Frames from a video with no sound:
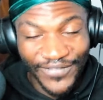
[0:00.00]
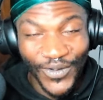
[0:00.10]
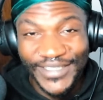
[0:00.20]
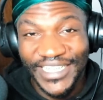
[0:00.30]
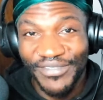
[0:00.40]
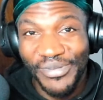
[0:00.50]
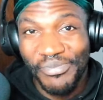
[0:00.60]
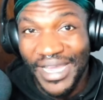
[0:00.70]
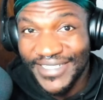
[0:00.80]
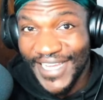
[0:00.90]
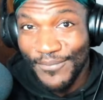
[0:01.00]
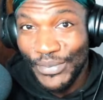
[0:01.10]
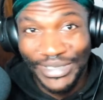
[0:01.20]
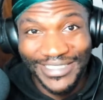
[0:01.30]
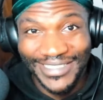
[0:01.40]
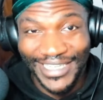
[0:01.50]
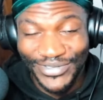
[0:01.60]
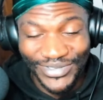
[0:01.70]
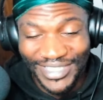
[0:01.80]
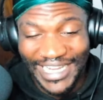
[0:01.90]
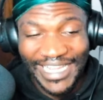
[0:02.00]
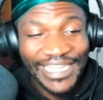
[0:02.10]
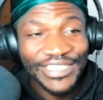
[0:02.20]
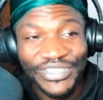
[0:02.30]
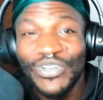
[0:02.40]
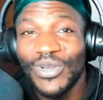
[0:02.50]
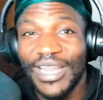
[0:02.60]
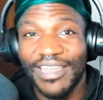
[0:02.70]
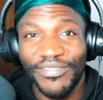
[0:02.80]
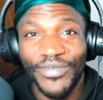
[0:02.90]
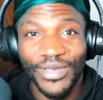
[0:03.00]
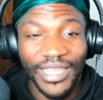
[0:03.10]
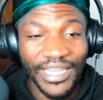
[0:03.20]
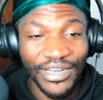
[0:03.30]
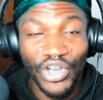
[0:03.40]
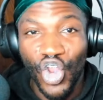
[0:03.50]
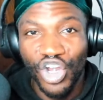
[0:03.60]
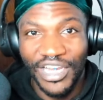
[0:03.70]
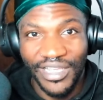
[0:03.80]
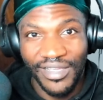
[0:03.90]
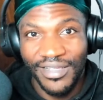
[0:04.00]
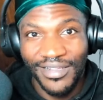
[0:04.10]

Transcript: The voice didn't even match her body status. Like, she looked like a fucking lolly.